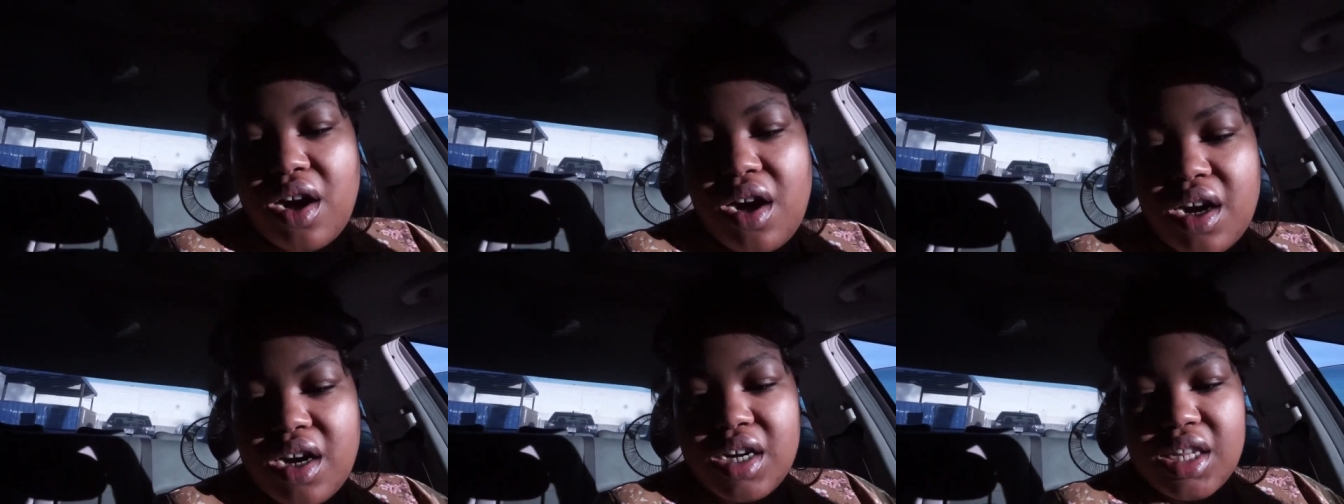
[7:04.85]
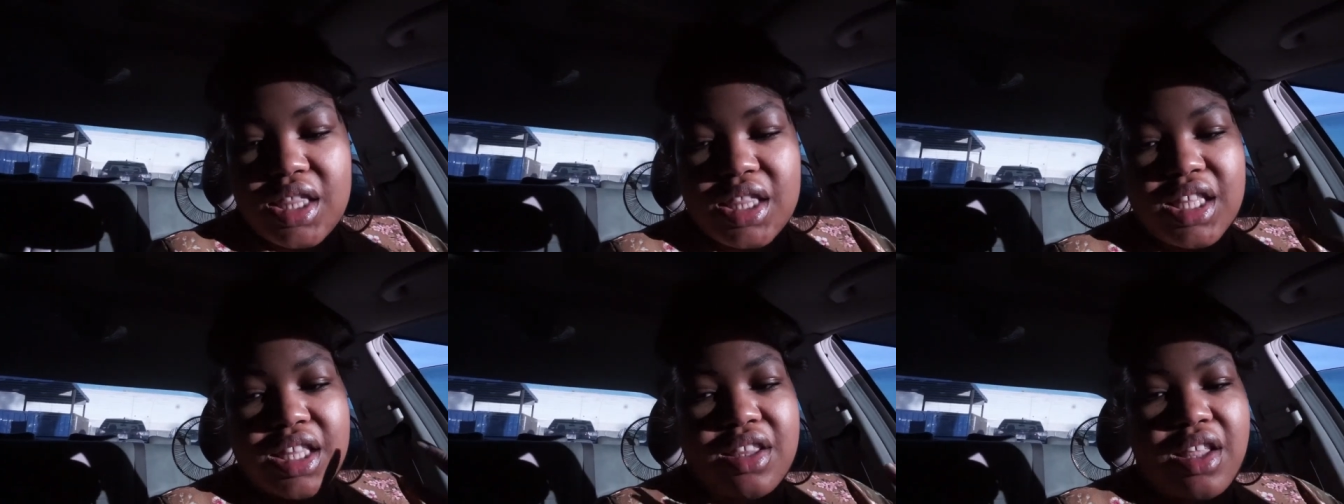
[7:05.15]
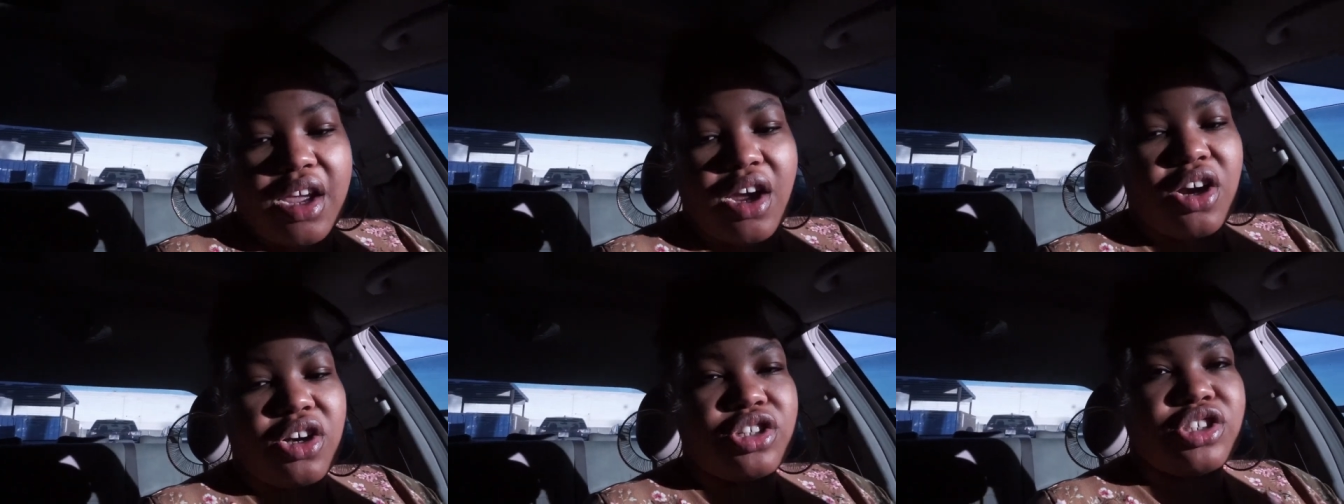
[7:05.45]
on and then
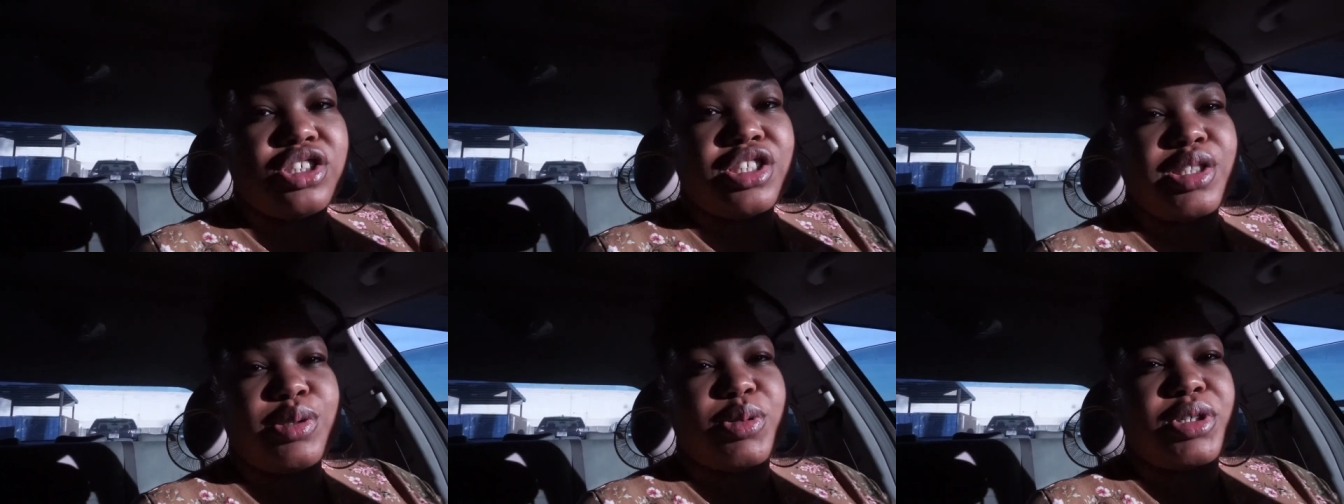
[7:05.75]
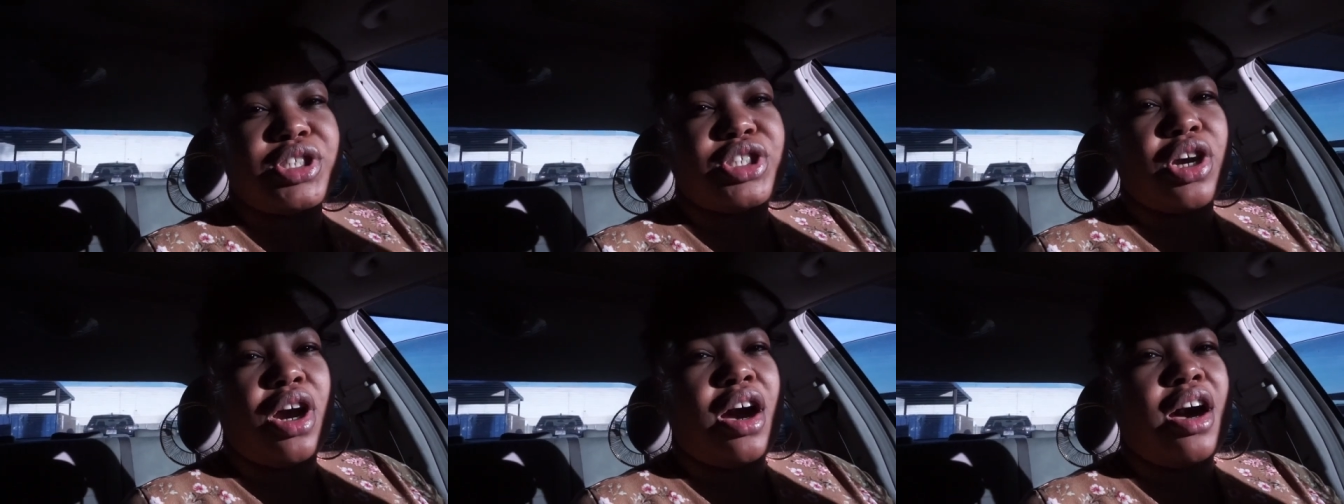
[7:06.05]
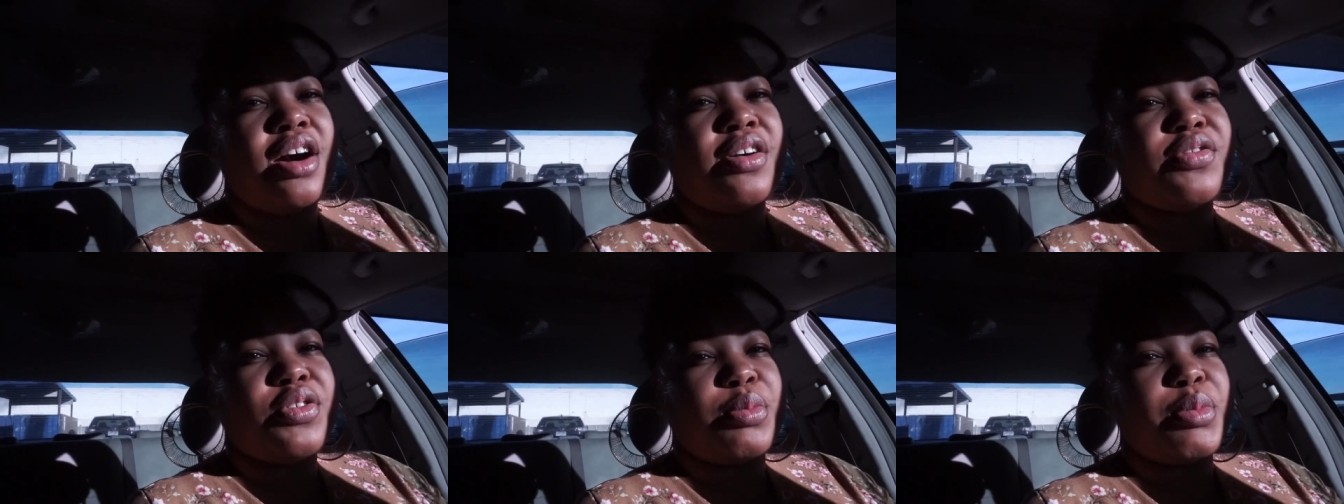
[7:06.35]
like I'll just switch
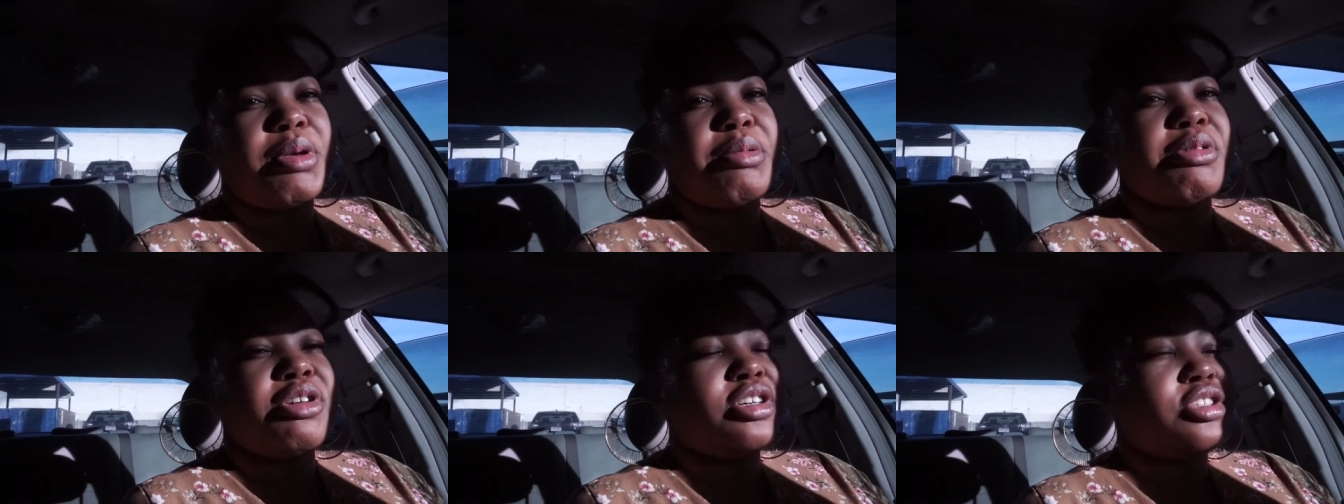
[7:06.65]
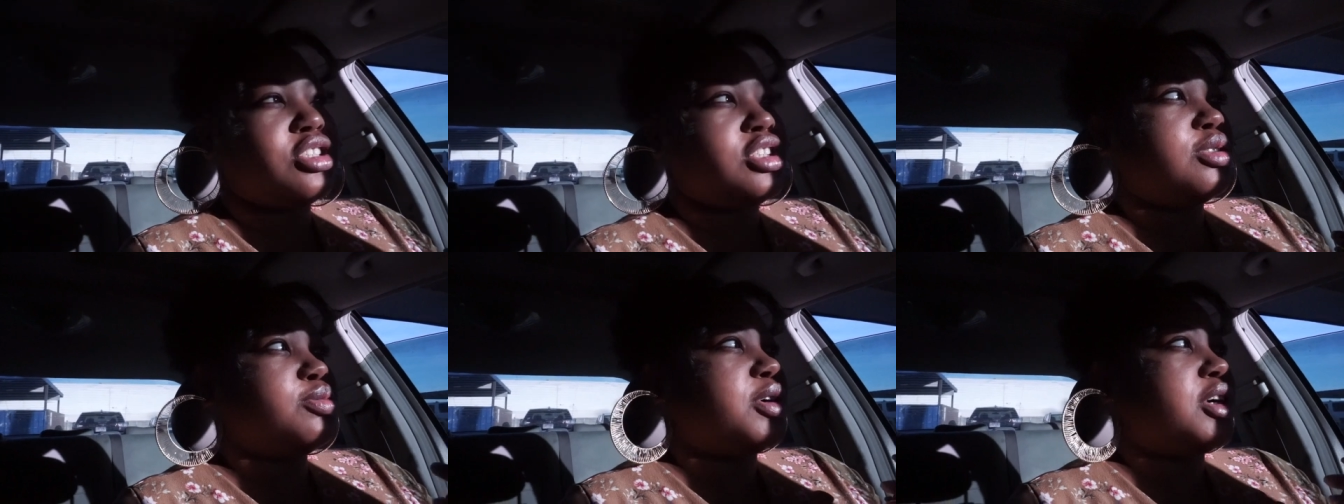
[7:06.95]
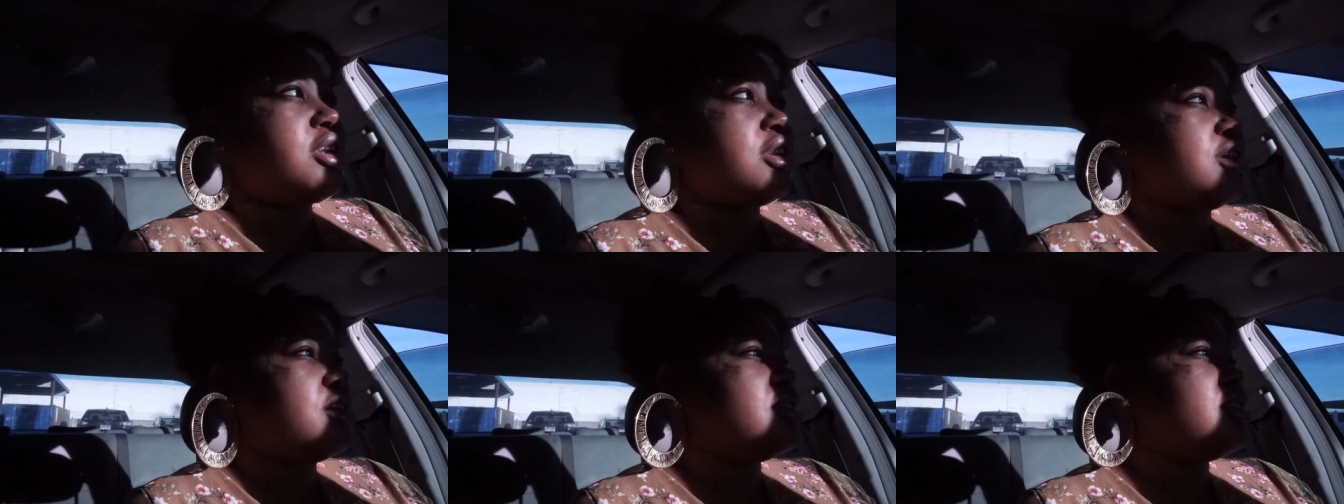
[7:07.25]
off or maybe I'll just
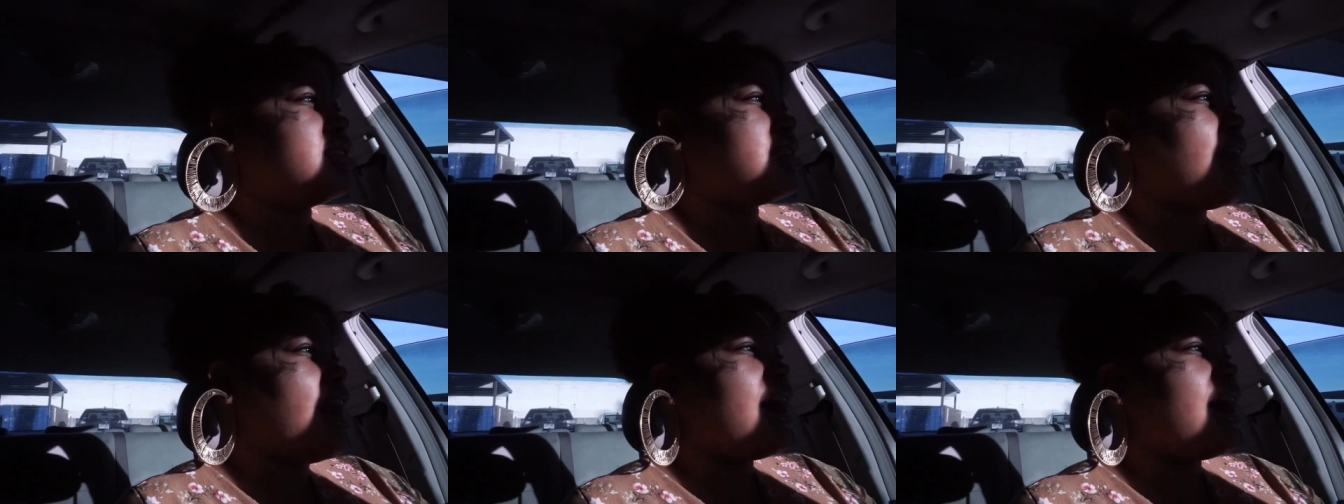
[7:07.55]
wear these.